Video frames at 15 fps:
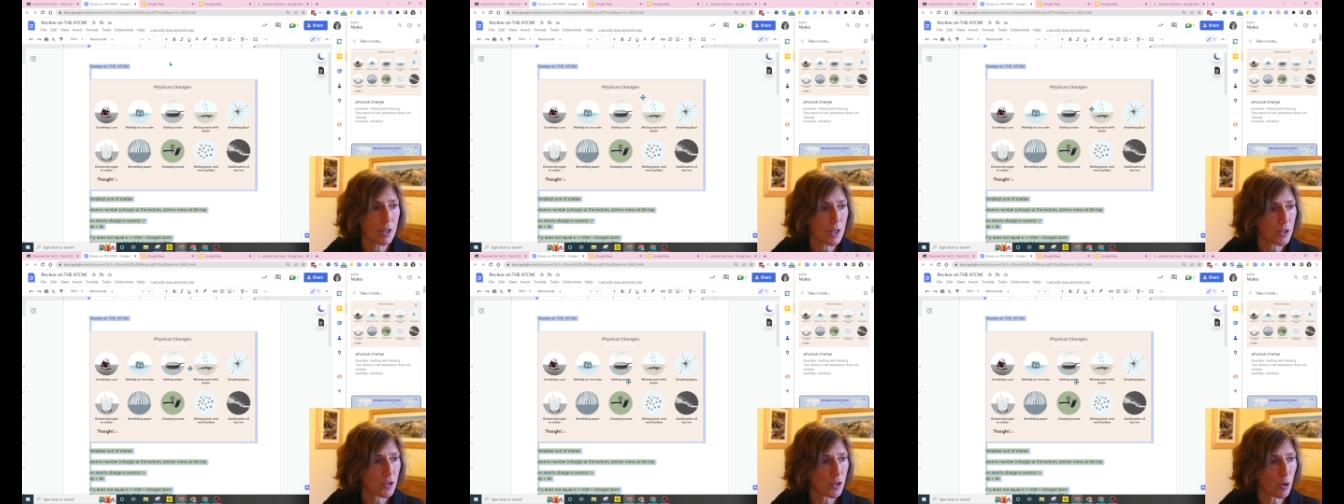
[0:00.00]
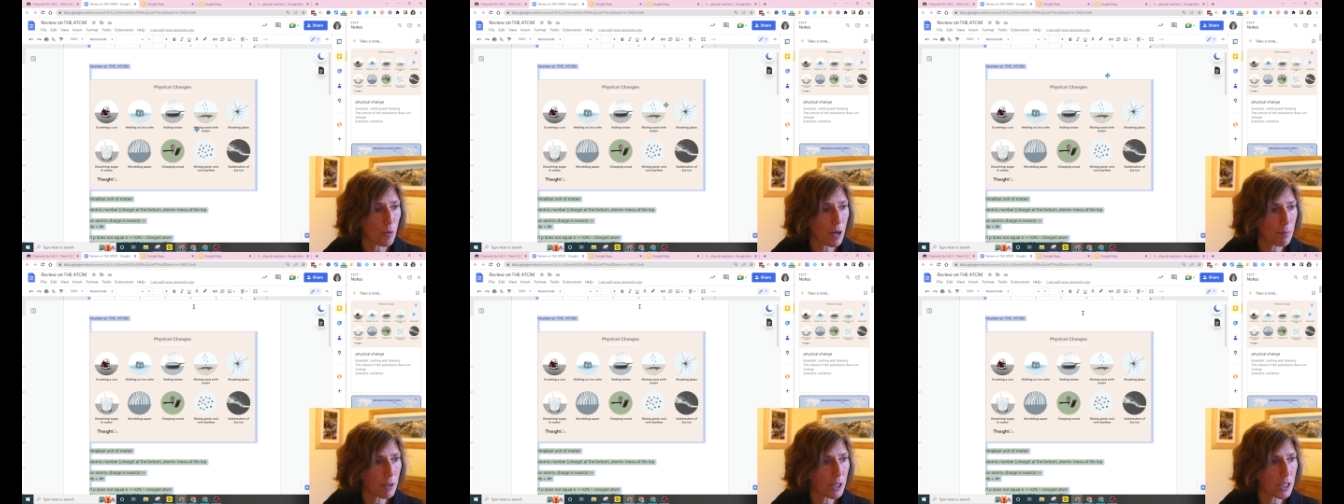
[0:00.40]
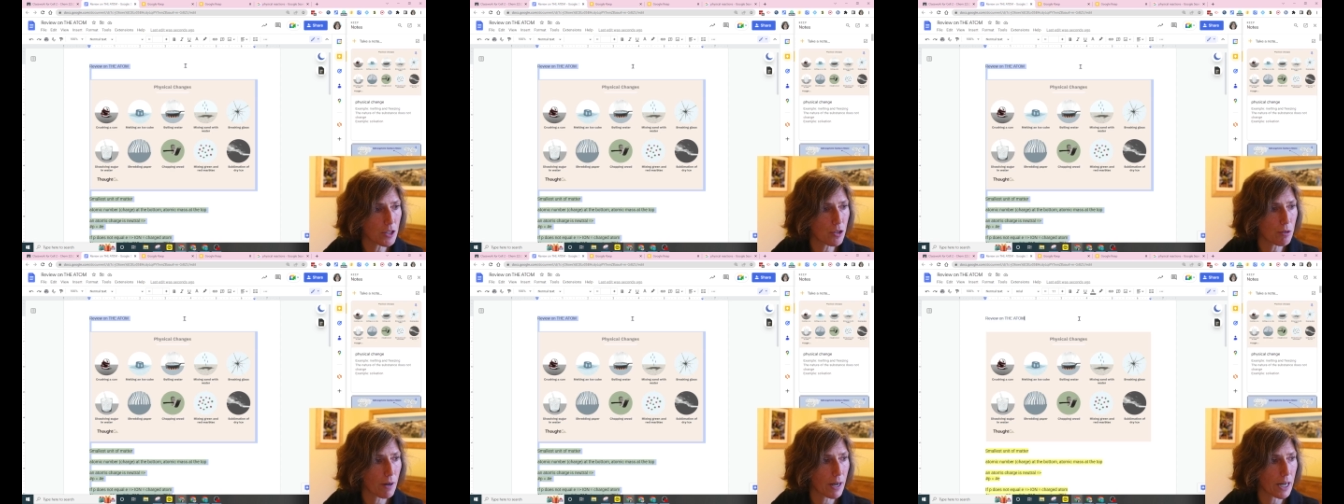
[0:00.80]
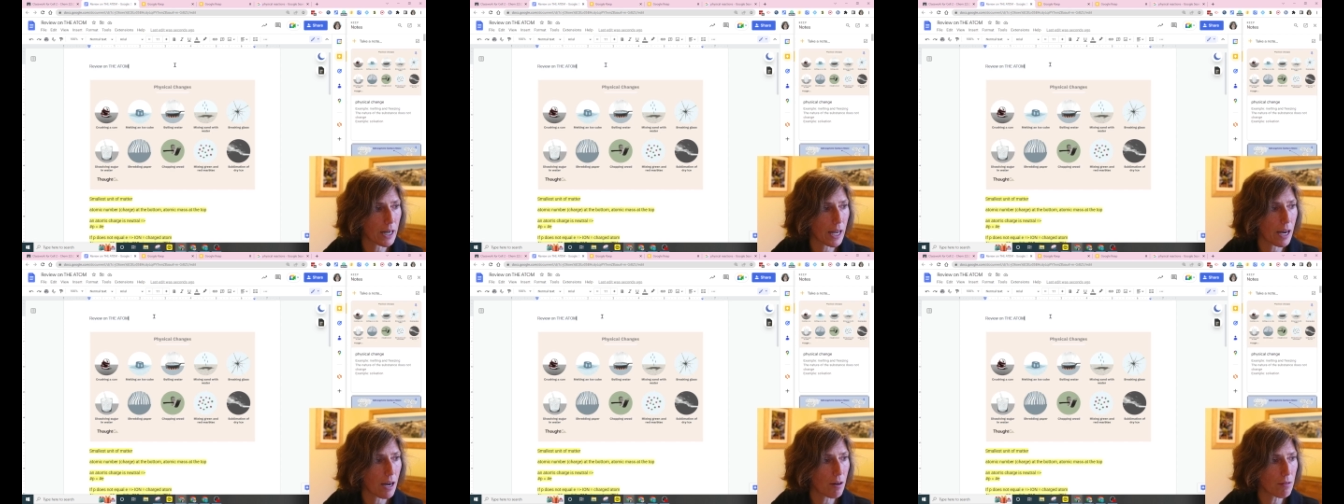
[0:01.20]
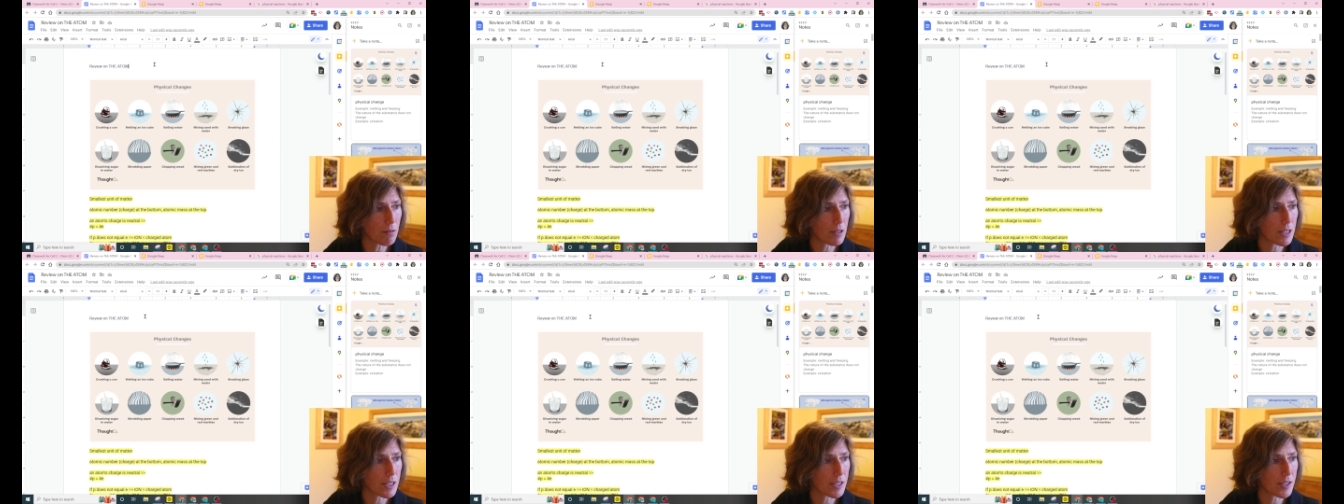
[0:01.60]
So what I'm going to do right now
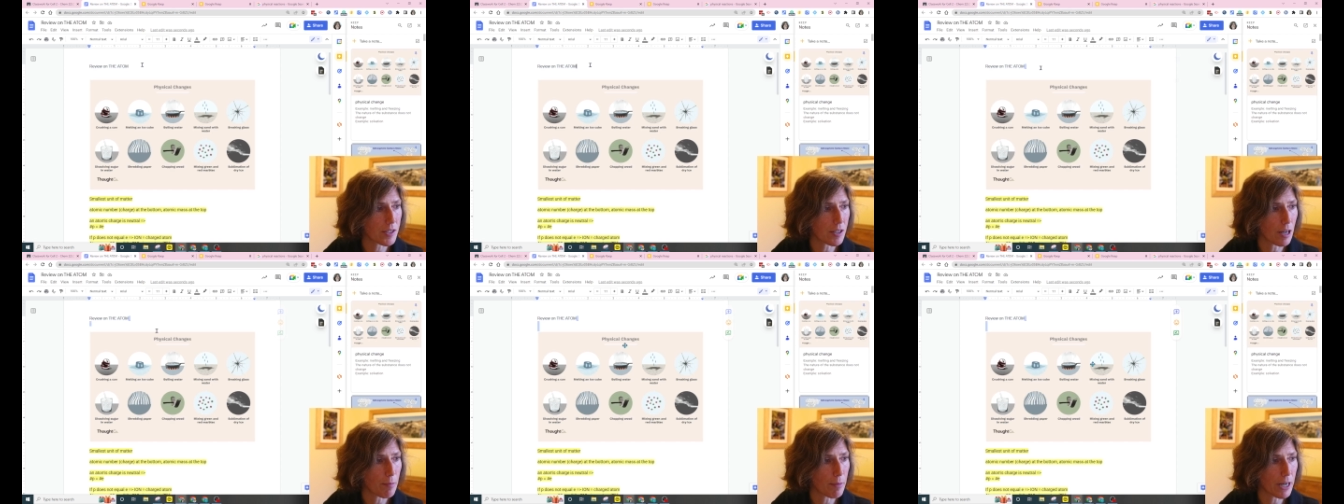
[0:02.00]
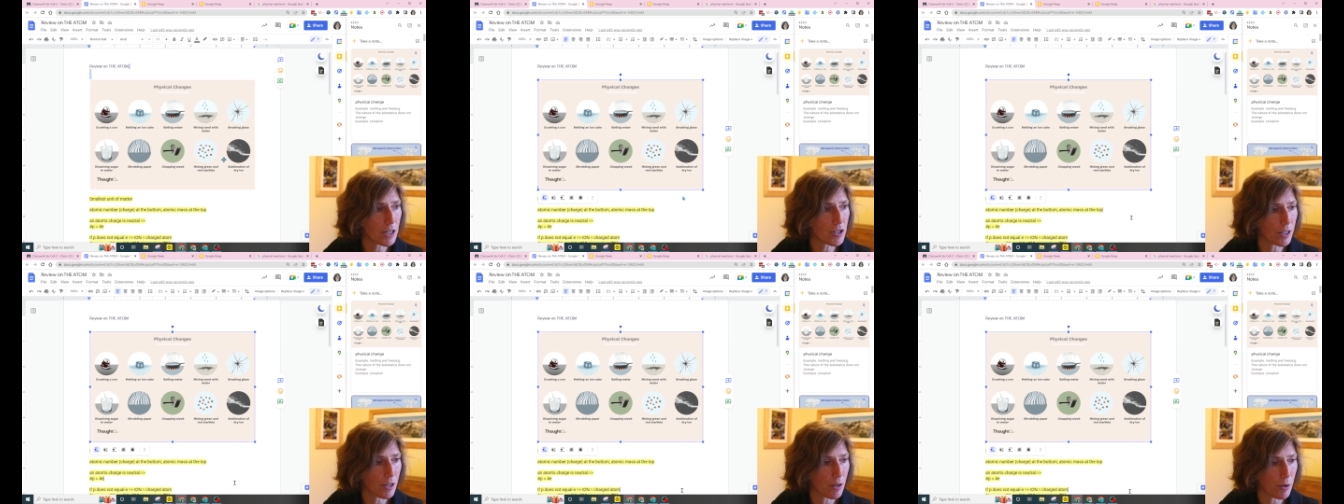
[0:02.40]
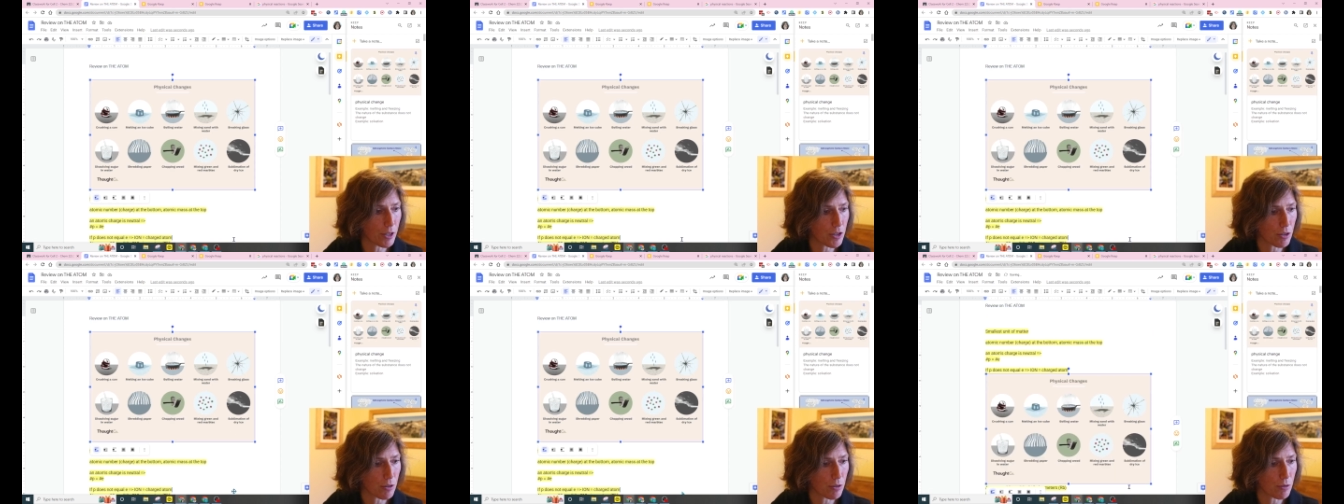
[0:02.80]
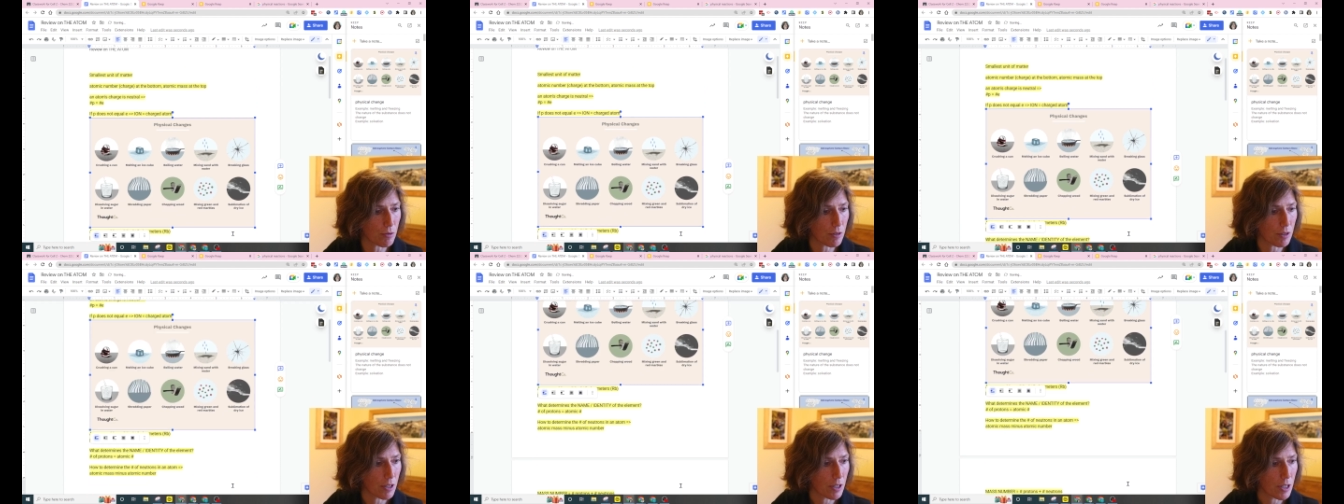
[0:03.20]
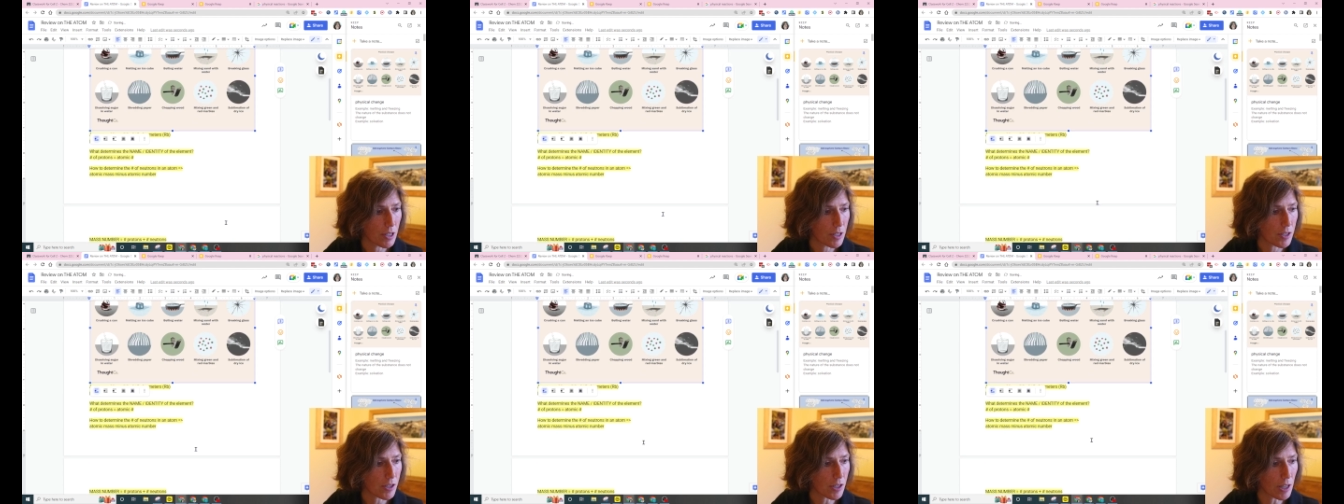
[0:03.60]
is I'm actually going to
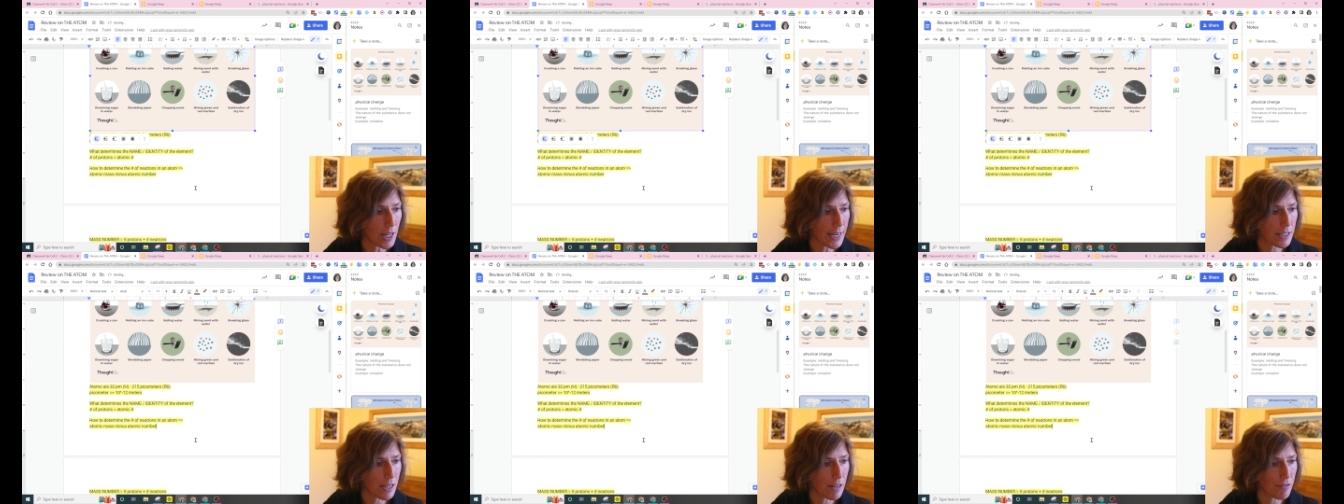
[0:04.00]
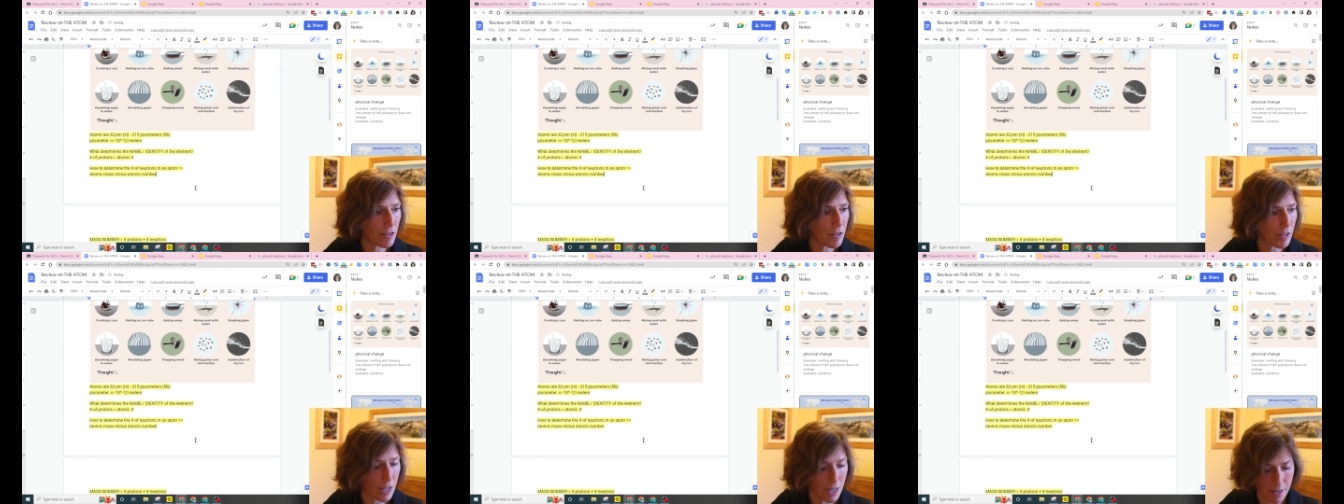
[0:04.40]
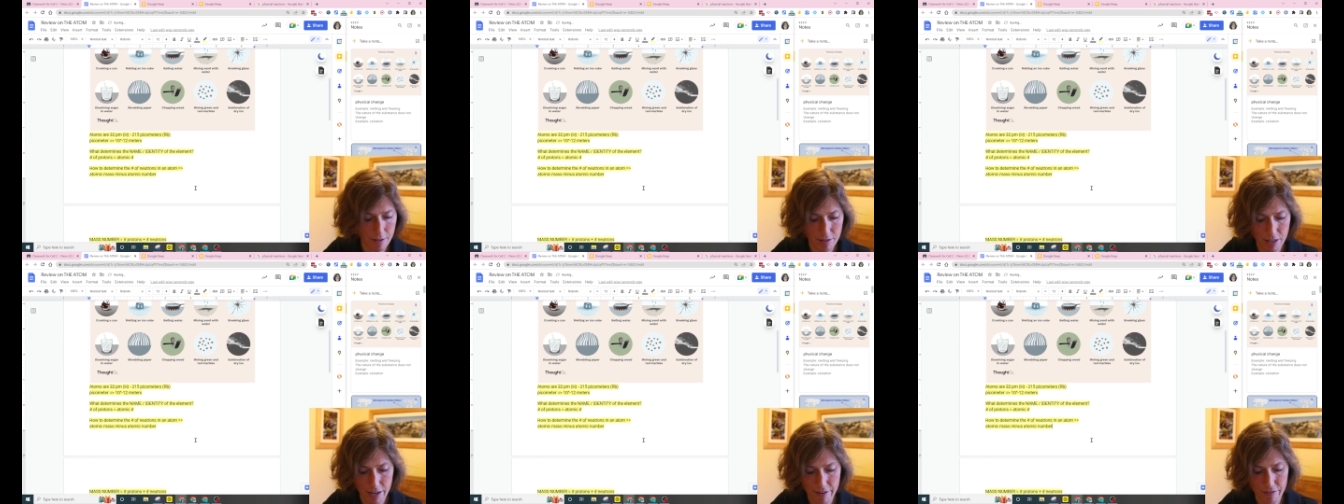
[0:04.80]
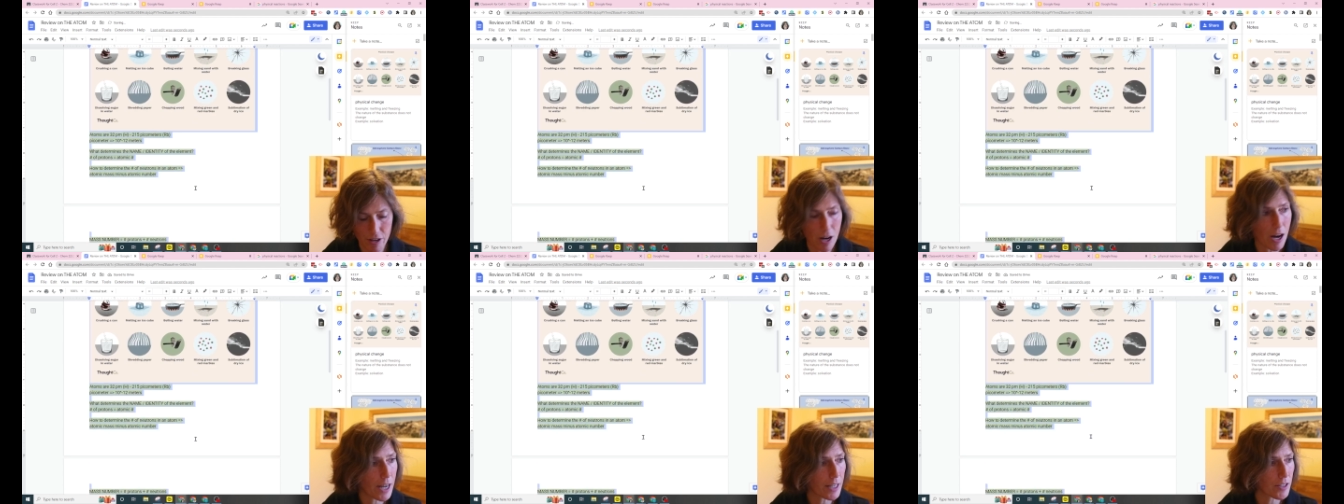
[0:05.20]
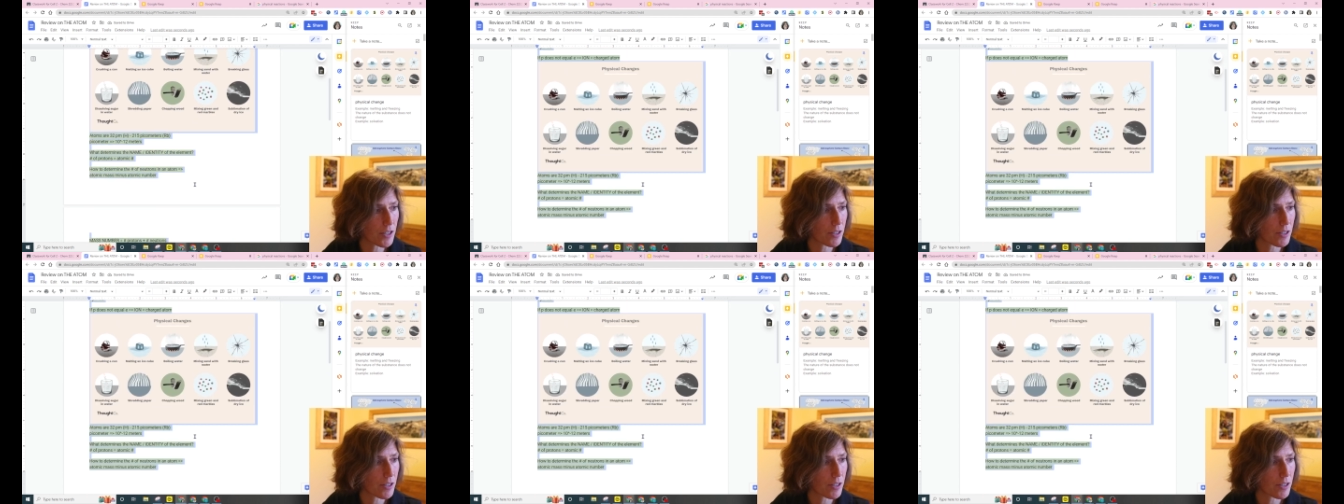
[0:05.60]
select everything that I've got